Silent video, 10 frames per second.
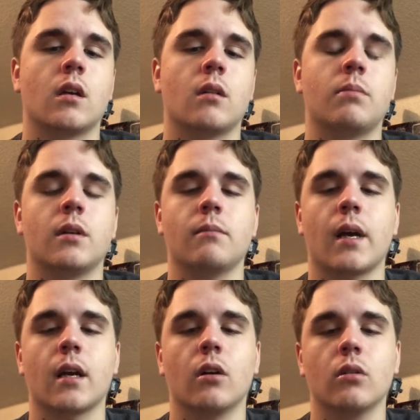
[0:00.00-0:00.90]
But my
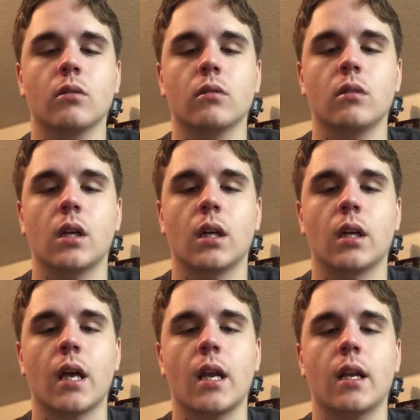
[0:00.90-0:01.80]
whole,
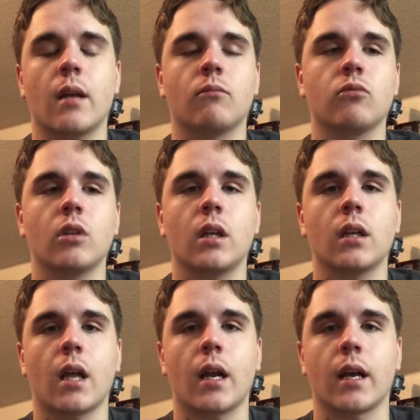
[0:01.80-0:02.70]
and I'm really
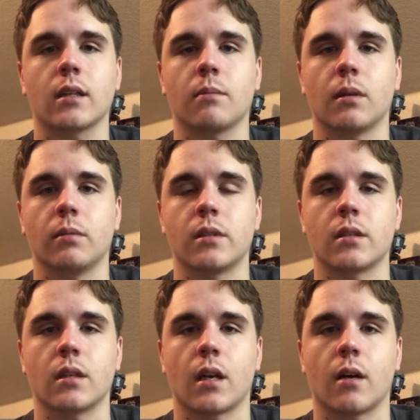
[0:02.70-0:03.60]
glad I got the
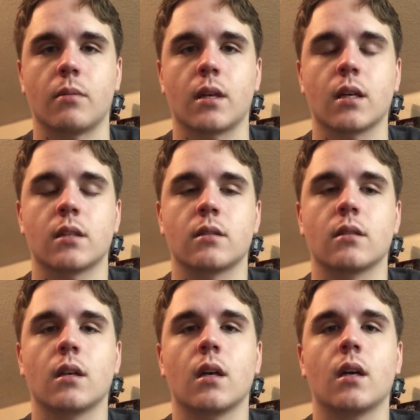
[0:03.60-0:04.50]
publicity now, because
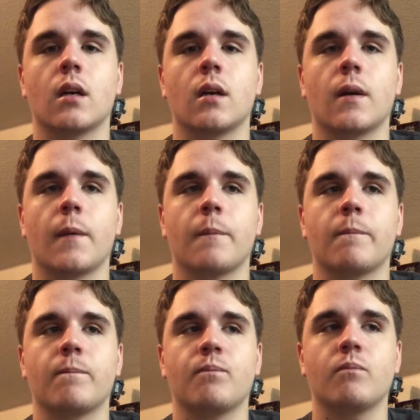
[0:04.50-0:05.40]

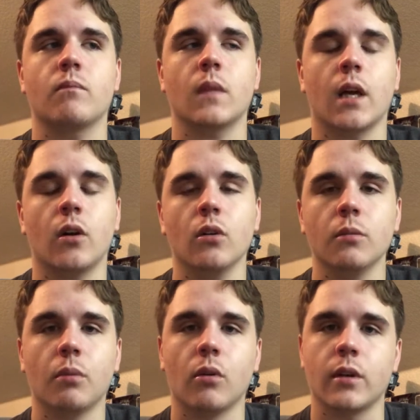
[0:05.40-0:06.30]
the whole
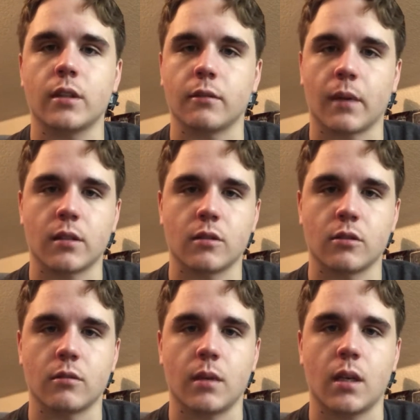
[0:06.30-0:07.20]
point of my
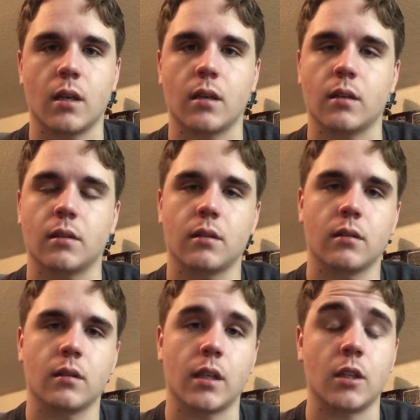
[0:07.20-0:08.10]
social media
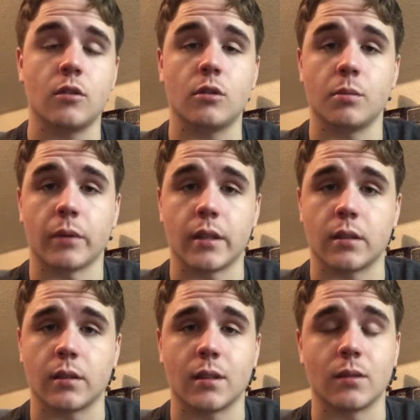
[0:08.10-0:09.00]
and YouTube
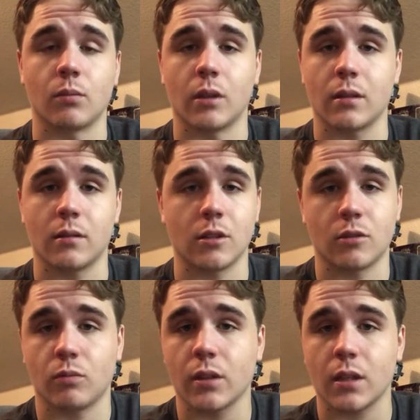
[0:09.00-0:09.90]
presence is one
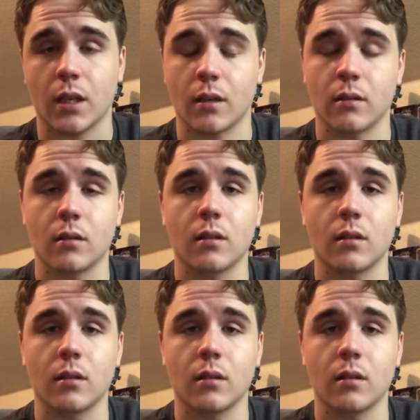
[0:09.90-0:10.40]
thing.